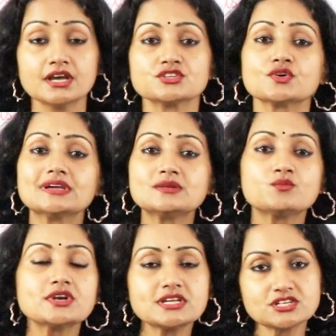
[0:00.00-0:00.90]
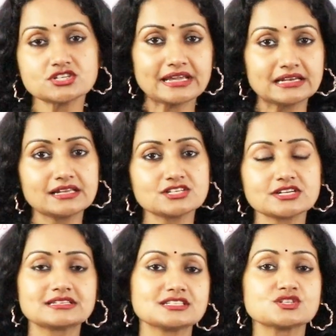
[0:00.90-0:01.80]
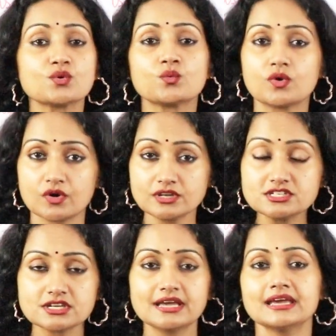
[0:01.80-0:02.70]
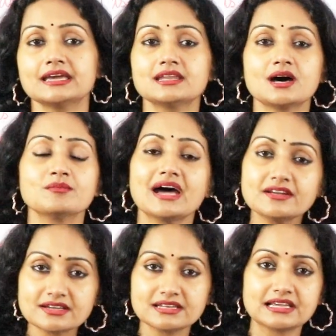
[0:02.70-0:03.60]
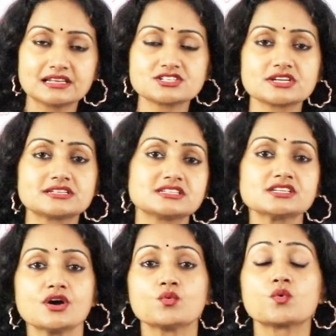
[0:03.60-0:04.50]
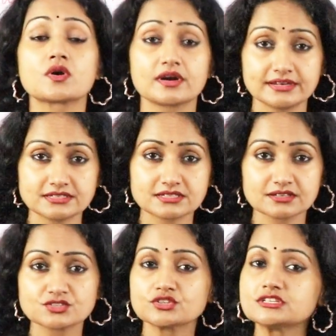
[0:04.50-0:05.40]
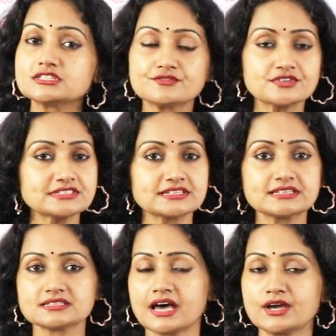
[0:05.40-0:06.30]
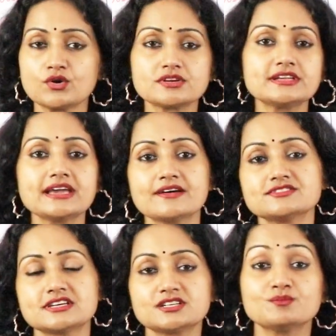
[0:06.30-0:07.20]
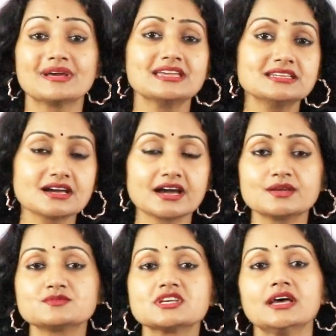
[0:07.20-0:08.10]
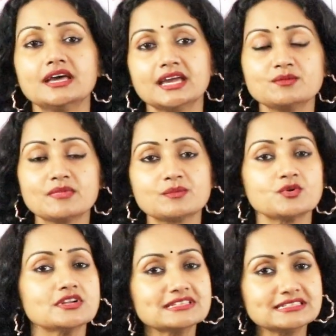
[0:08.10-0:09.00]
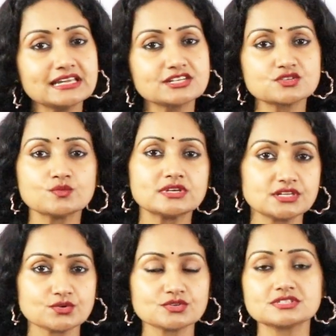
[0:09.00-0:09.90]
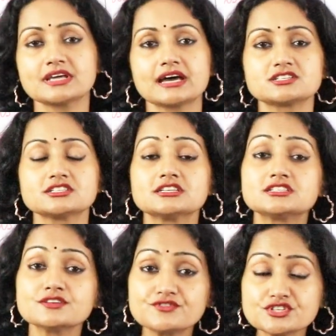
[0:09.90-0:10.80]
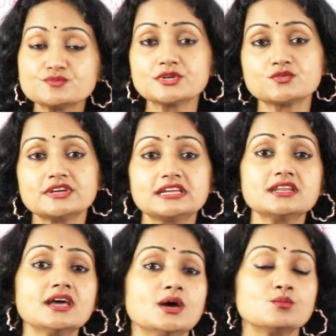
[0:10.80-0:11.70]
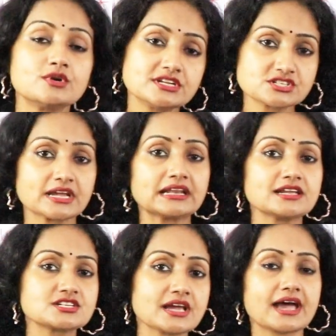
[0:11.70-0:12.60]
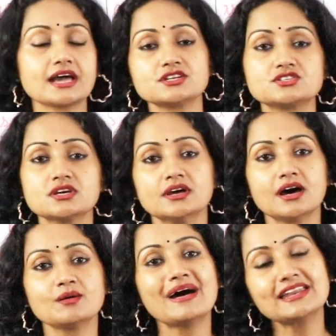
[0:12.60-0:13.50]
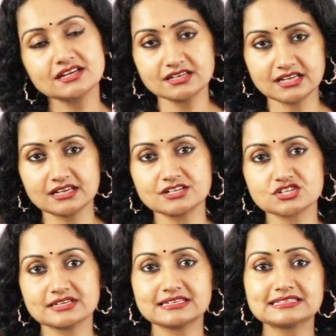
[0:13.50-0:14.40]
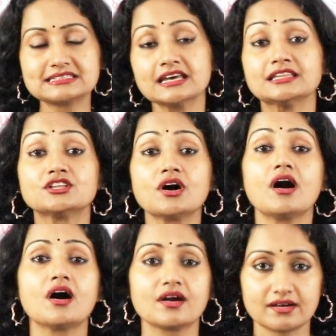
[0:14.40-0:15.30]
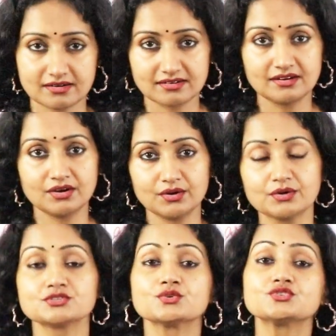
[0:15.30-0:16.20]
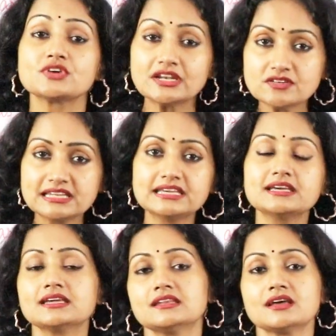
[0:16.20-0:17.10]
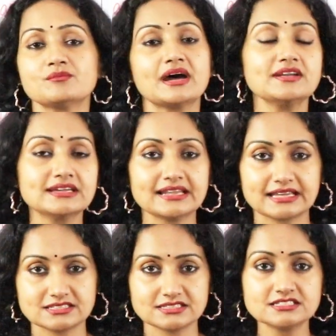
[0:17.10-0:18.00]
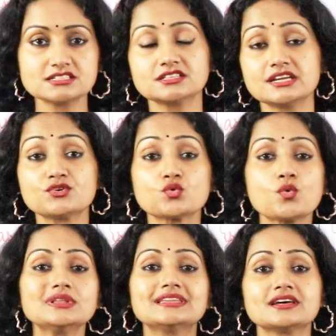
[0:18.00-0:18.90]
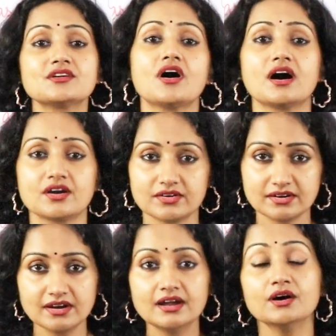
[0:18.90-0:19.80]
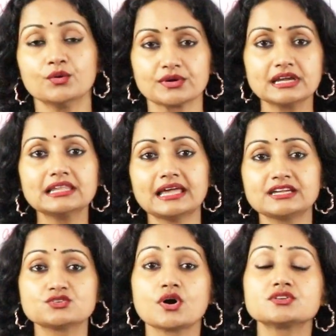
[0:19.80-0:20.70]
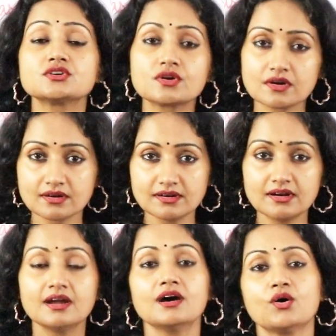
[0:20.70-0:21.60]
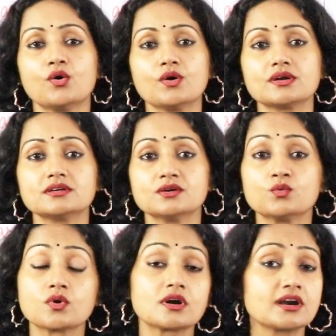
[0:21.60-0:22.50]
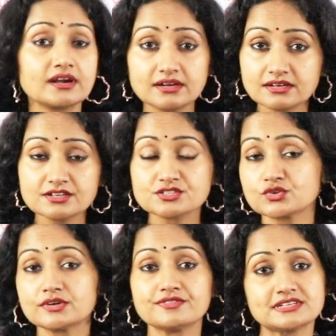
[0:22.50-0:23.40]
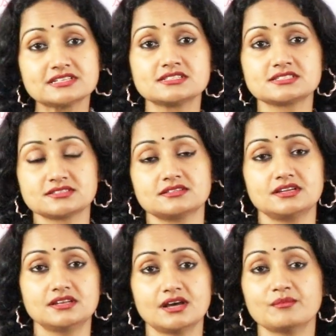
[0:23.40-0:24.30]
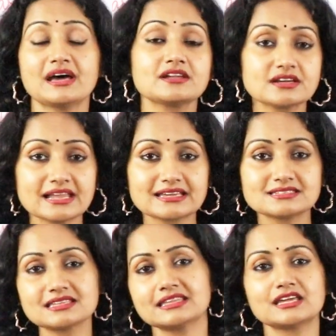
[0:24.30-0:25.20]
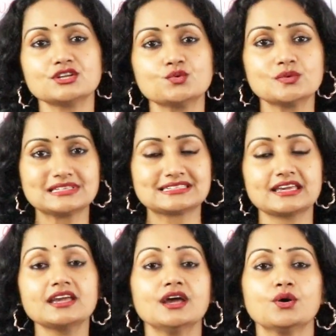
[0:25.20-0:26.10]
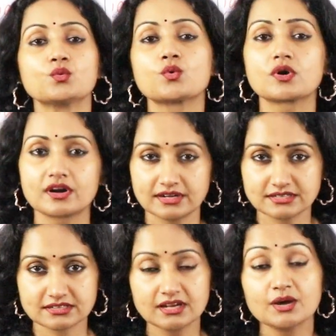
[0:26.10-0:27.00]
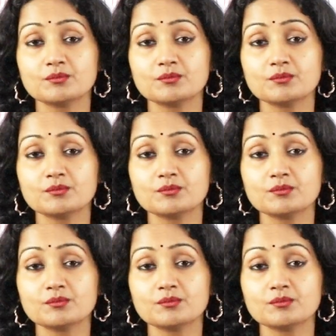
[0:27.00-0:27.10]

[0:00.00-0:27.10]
So in British English it is weren't, in American English it is weren't. So the difference is, I already have said it many times in my pronunciation videos, that the difference between British English and American English is the R. So generally in American accent they roll their R, okay, like daughter or weren't. So if it is in American accent, then you will say weren't.